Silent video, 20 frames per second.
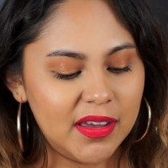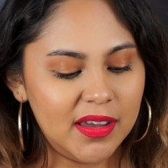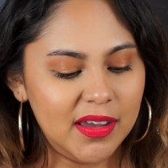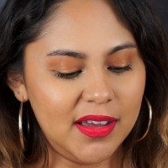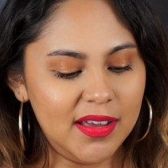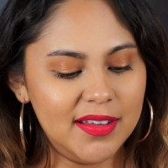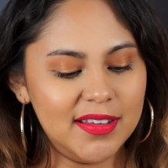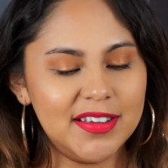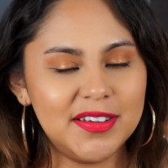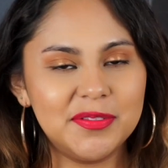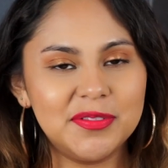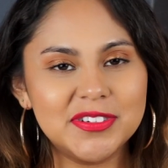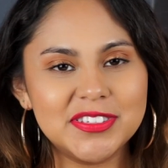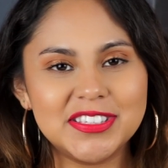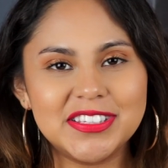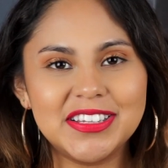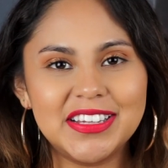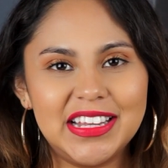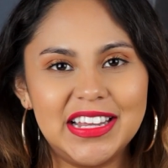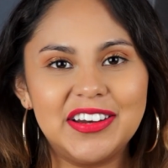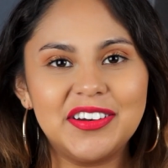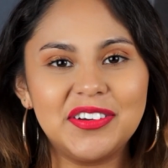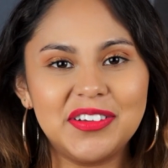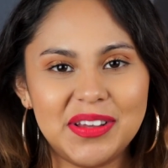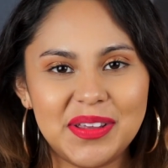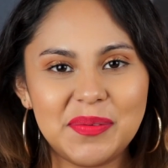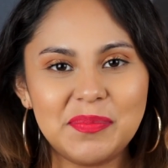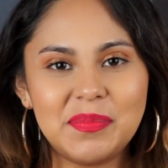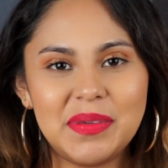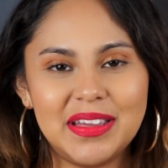And it was
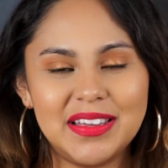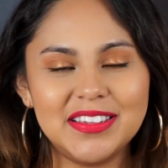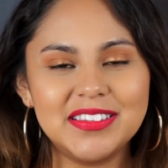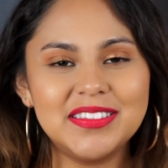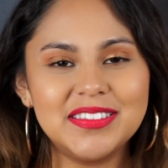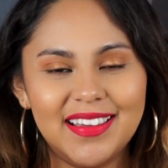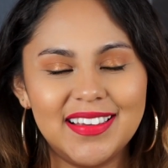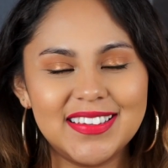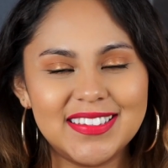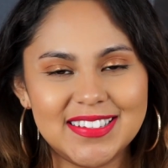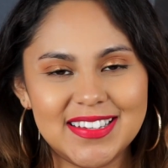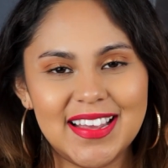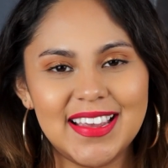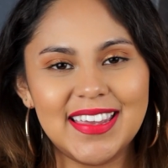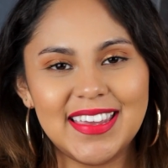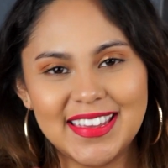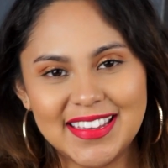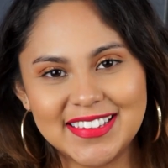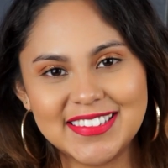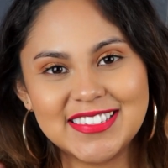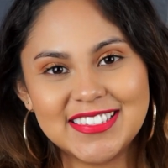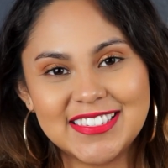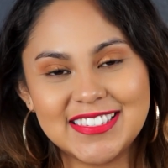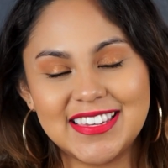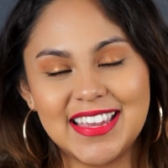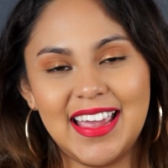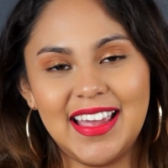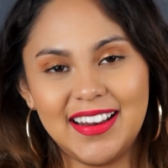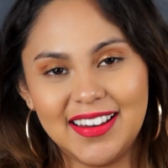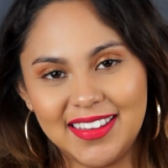literally meant as like his
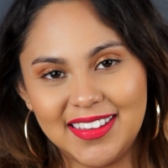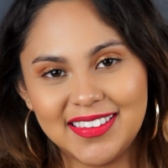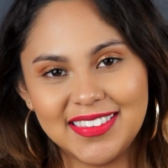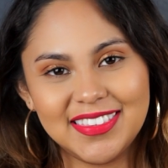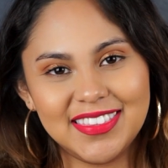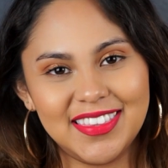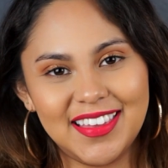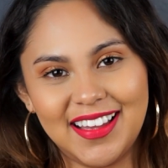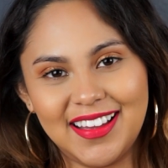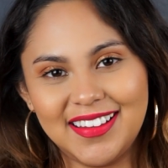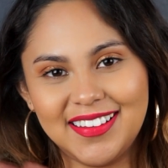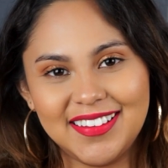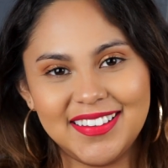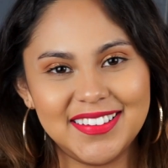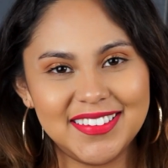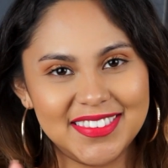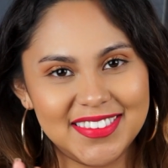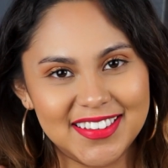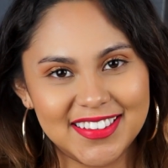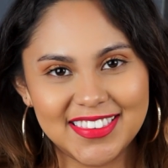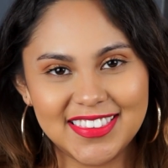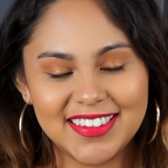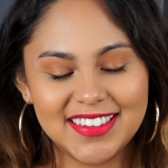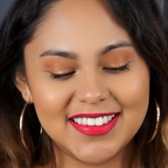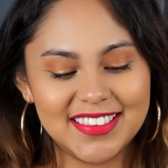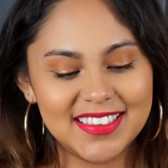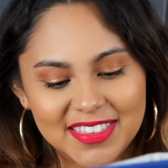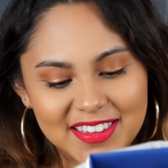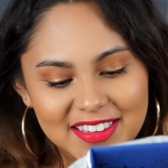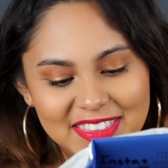daddy,
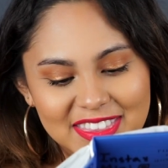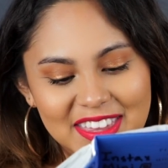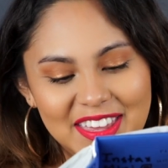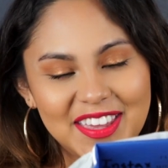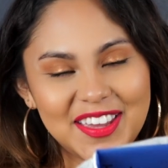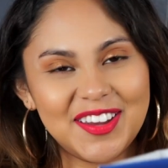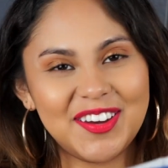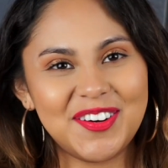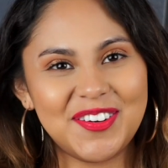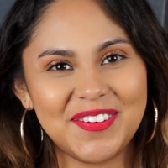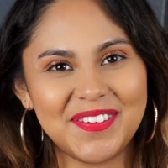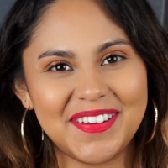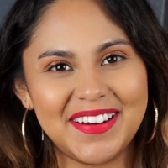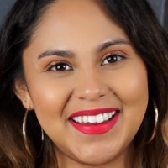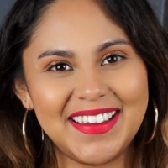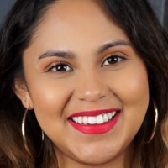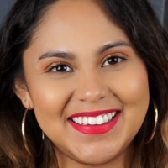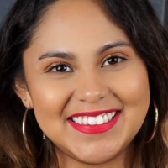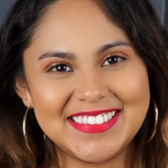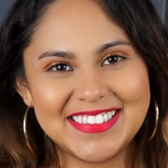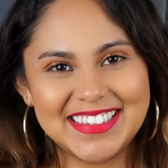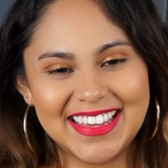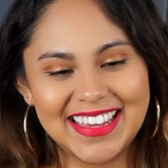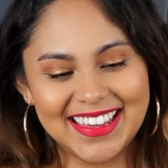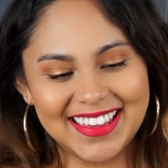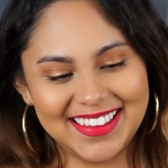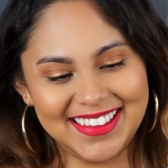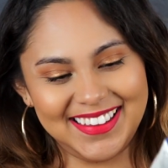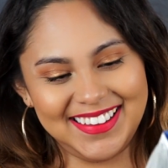nothing crazy.